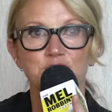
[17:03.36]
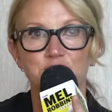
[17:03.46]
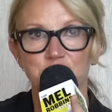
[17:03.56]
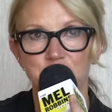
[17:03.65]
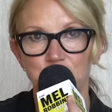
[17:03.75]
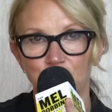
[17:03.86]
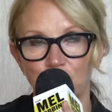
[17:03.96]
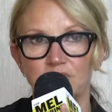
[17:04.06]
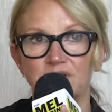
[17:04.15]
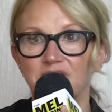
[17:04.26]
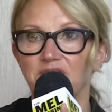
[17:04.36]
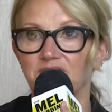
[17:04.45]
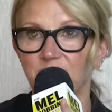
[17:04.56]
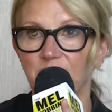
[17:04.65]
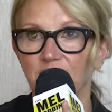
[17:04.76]
to shorten the
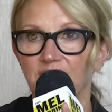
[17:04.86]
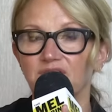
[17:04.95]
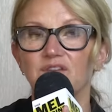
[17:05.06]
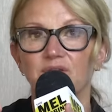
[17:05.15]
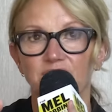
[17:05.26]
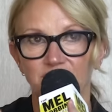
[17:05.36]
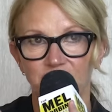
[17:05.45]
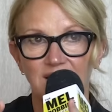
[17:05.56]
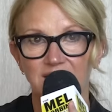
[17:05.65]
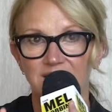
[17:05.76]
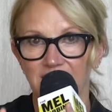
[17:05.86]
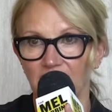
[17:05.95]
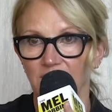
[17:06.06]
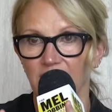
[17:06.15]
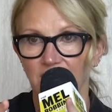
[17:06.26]
experience of the
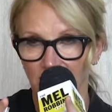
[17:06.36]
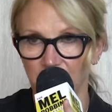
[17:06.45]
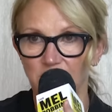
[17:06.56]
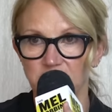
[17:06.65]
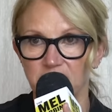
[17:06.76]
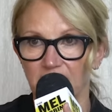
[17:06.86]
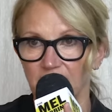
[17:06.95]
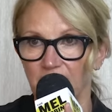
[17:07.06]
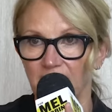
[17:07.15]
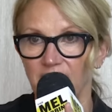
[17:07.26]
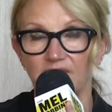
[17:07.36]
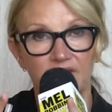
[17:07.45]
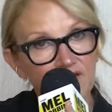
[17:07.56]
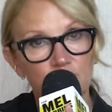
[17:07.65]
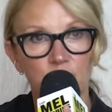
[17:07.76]
secondary emotion that you have.
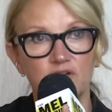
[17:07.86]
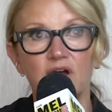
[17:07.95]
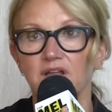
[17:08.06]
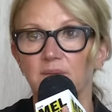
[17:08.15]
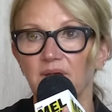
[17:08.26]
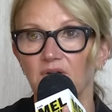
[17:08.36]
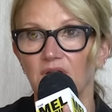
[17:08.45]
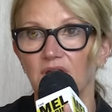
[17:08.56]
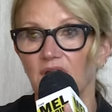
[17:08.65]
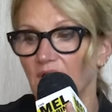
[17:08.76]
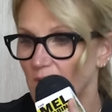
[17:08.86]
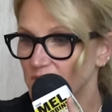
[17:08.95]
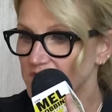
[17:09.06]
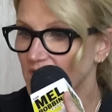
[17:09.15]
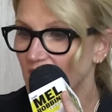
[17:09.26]
And that's what we're talking about.
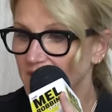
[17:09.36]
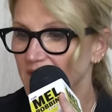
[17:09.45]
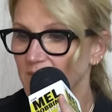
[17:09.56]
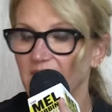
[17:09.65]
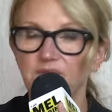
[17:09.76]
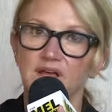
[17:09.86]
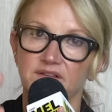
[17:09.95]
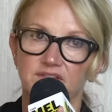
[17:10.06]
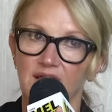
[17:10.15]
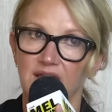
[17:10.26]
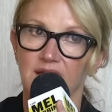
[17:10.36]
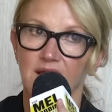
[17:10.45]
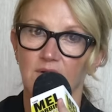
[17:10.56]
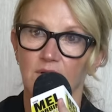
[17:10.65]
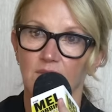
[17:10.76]
We're talking about that second
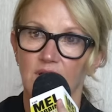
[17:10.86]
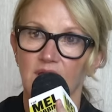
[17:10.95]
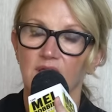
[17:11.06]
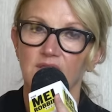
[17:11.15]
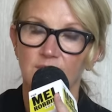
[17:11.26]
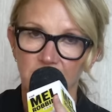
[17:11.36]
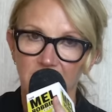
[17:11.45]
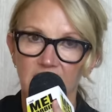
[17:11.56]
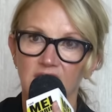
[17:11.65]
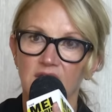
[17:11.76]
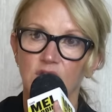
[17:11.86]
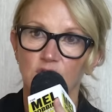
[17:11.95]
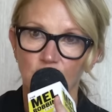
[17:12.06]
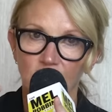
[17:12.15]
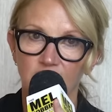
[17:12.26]
arrow, the pain
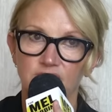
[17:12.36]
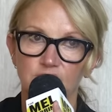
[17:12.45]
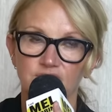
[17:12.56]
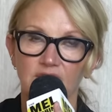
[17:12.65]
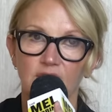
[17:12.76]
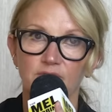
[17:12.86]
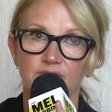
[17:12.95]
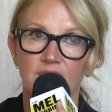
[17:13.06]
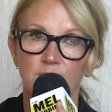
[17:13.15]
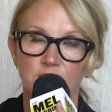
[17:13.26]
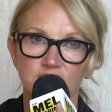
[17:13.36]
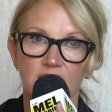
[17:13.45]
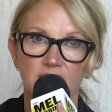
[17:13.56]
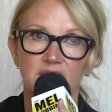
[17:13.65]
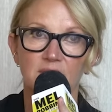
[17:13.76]
you cause yourself. And we're
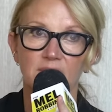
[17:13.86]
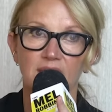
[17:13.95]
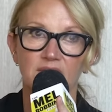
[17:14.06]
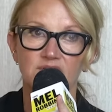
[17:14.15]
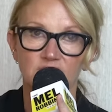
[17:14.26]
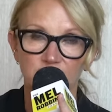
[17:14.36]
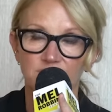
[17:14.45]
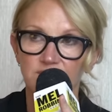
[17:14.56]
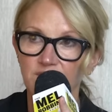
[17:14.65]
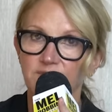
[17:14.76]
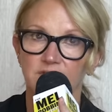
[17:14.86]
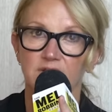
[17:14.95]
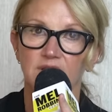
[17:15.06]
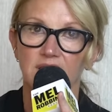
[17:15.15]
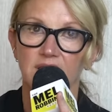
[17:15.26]
talking about it
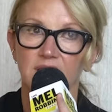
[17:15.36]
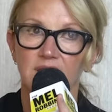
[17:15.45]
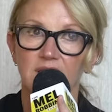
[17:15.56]
specifically